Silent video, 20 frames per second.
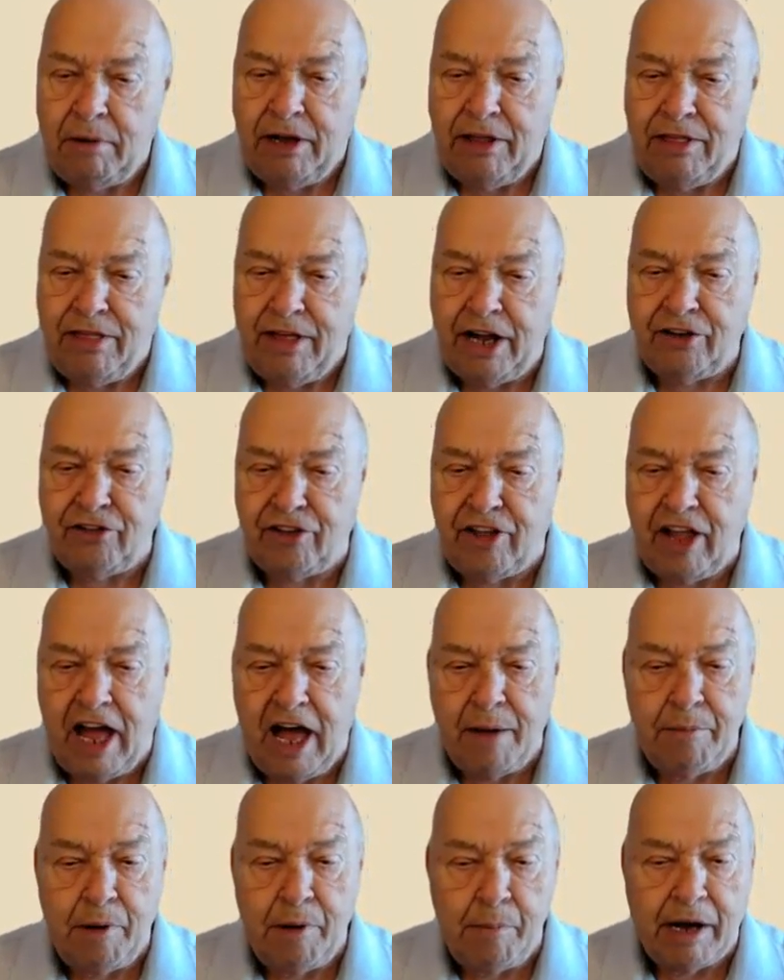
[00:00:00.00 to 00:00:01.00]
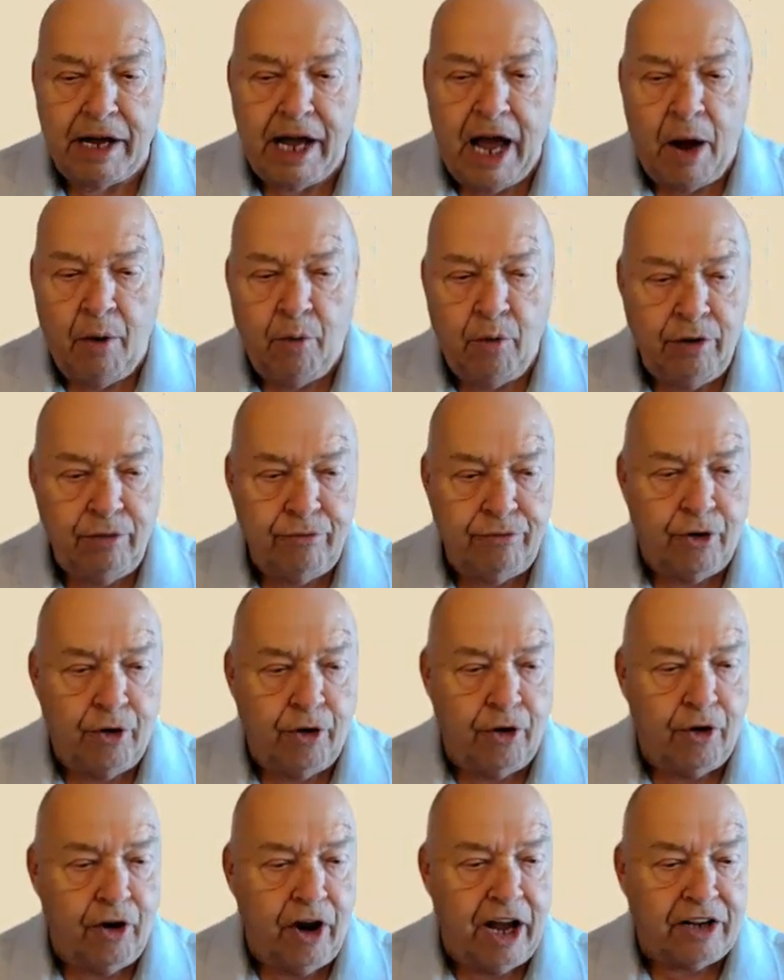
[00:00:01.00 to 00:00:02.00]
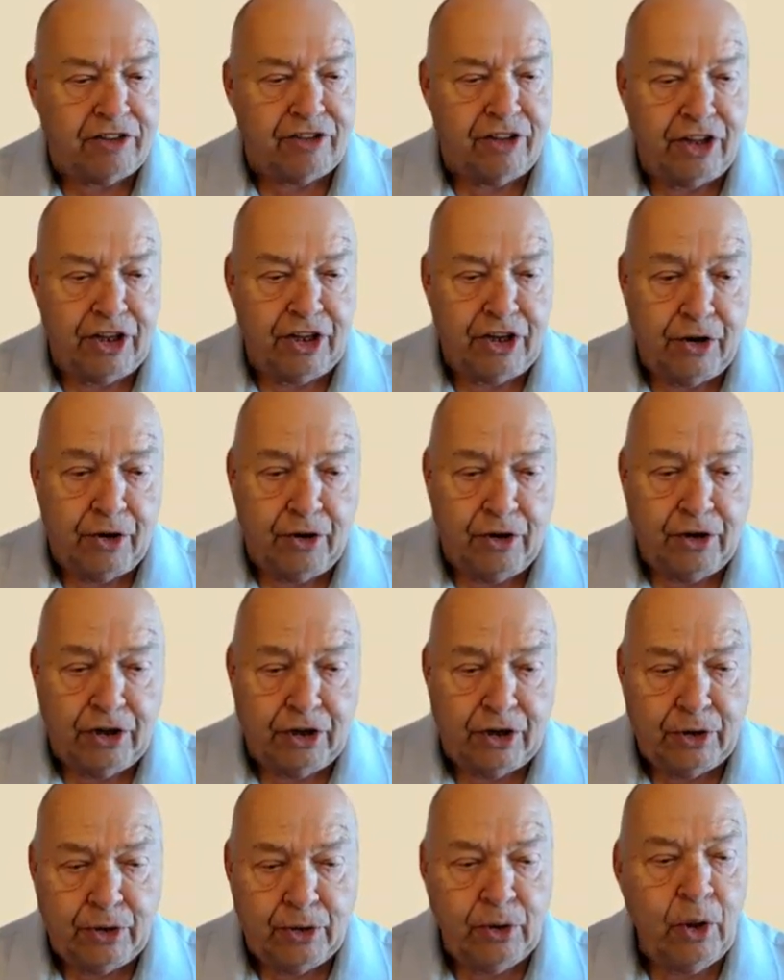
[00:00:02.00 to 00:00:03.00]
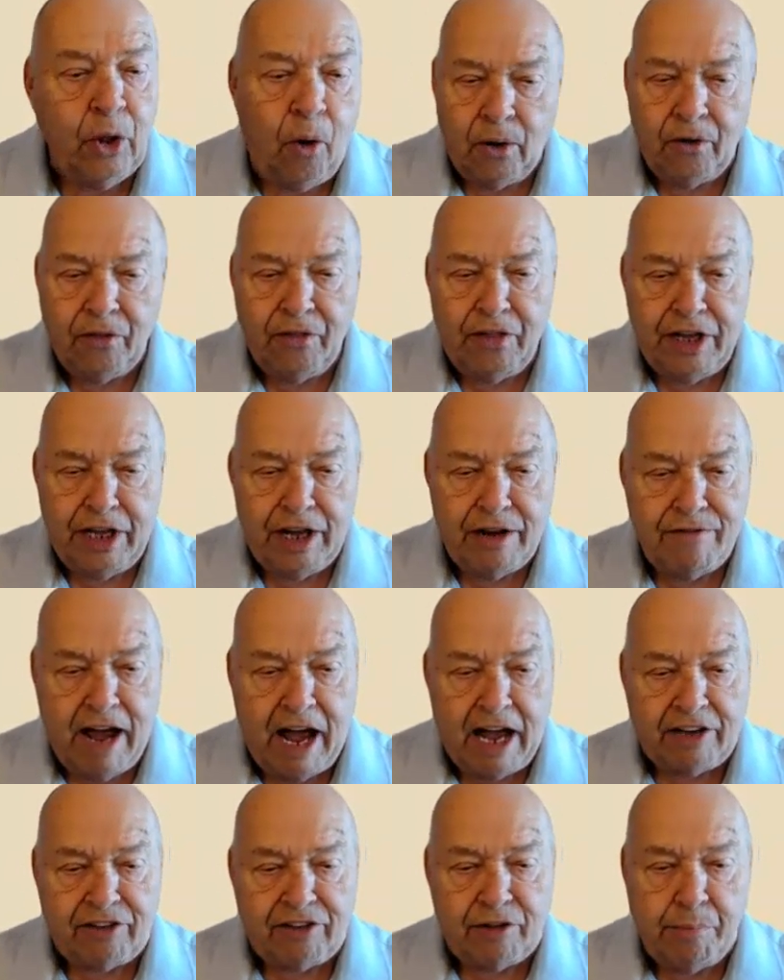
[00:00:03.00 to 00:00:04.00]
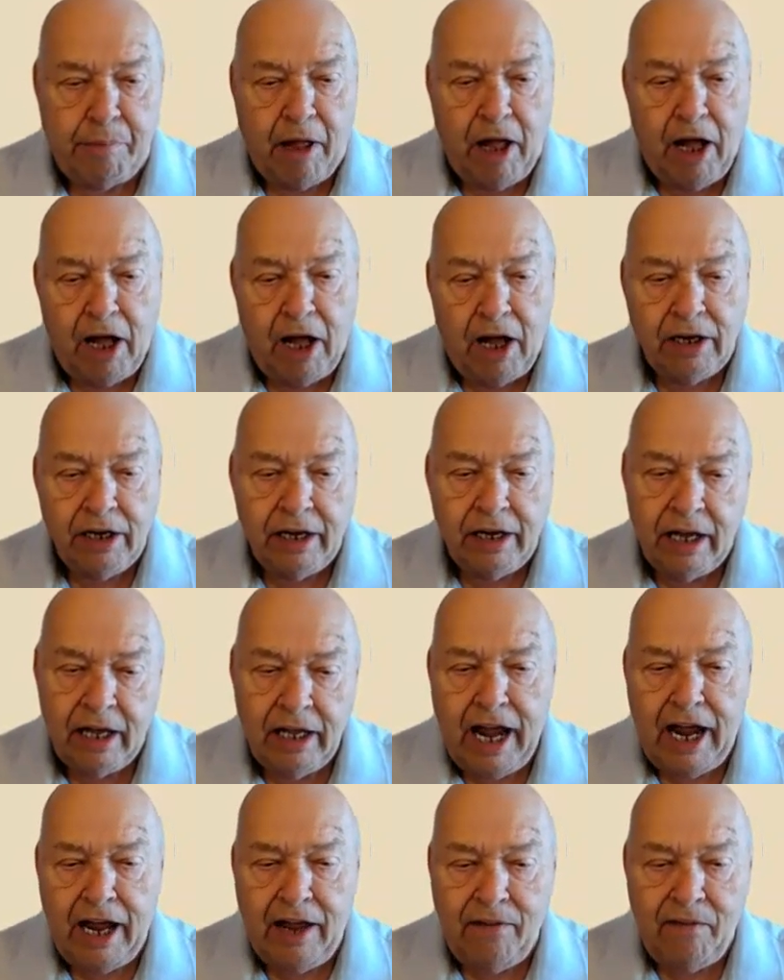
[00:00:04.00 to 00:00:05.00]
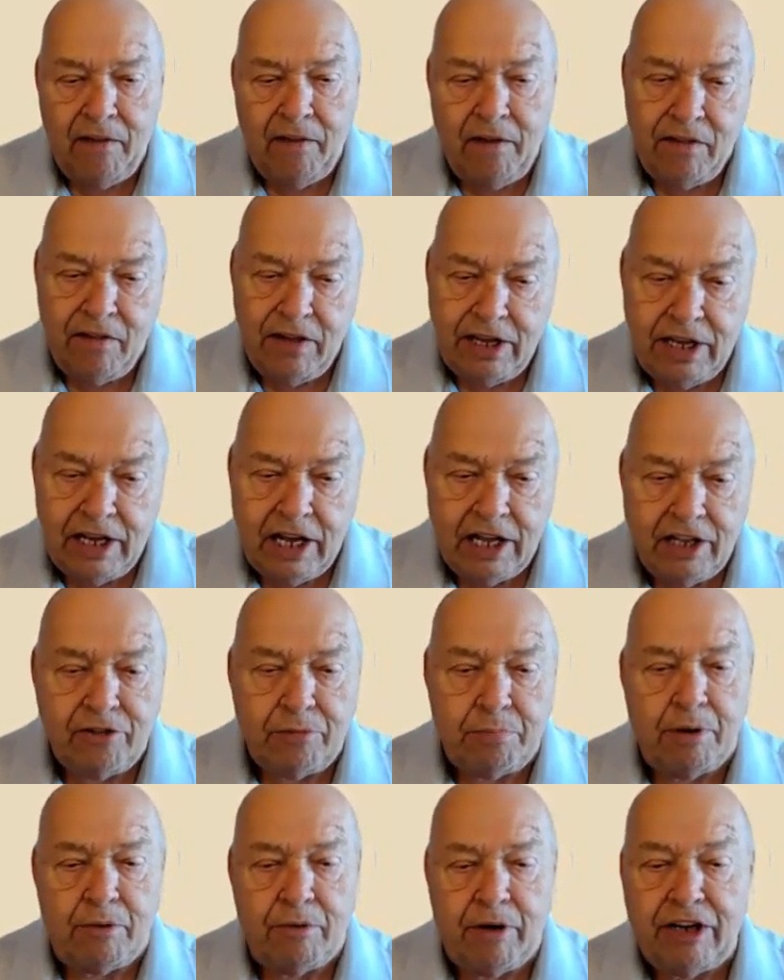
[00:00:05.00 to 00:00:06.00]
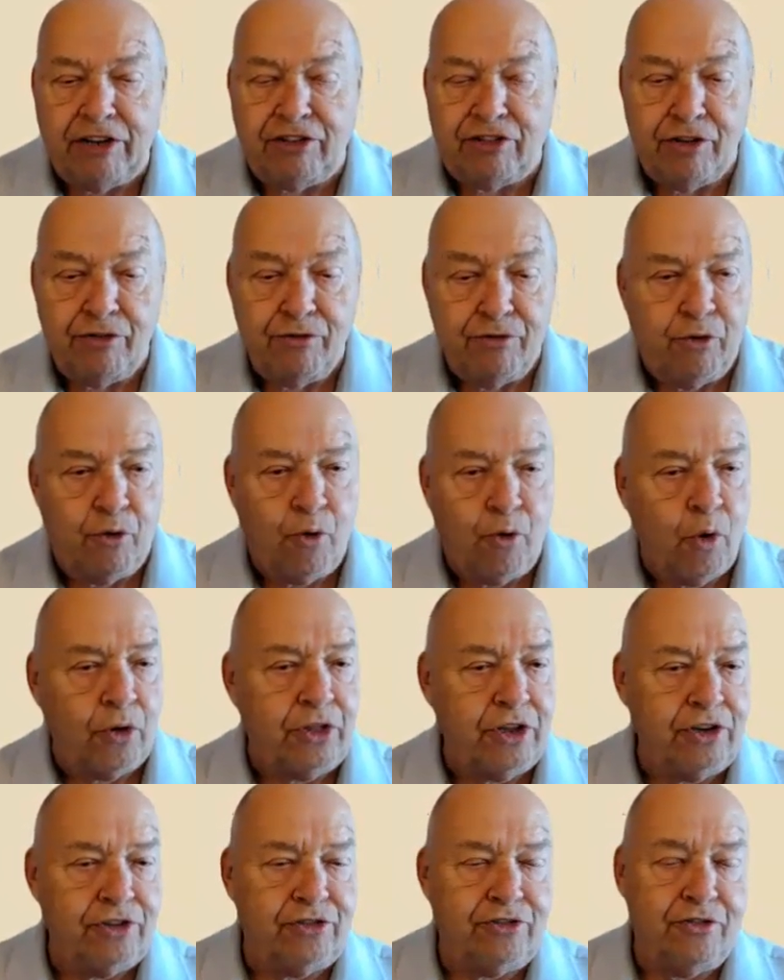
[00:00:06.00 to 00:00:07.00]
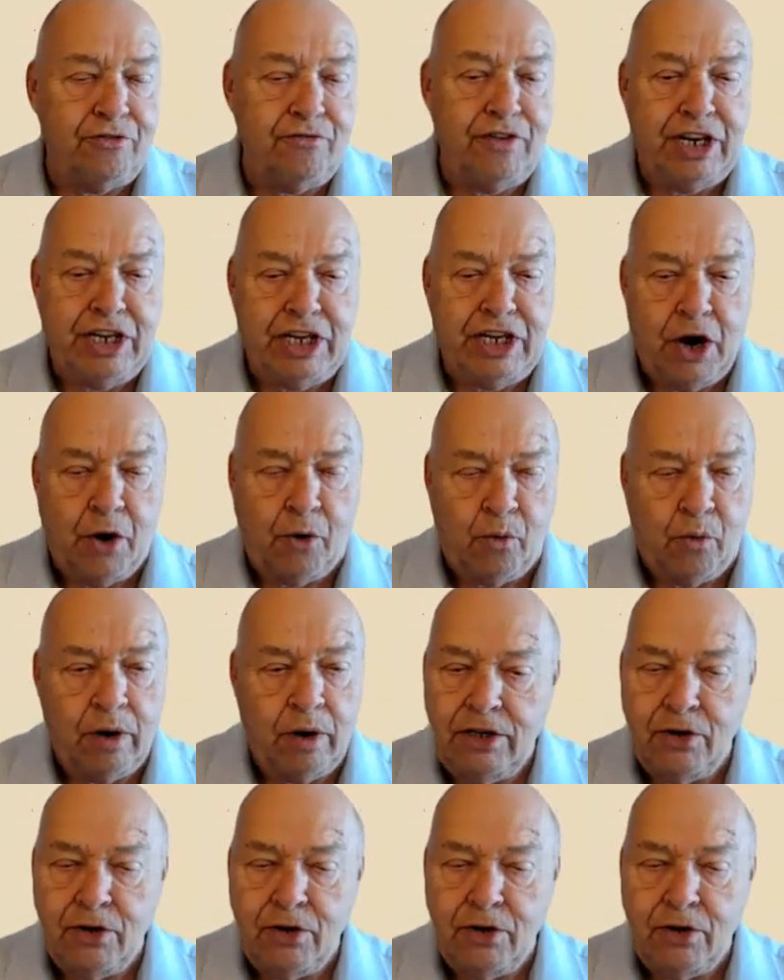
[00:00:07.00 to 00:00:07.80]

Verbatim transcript: My thanks to Emma McGowan for her excellent article on the Avast blog and the inspiration for this video.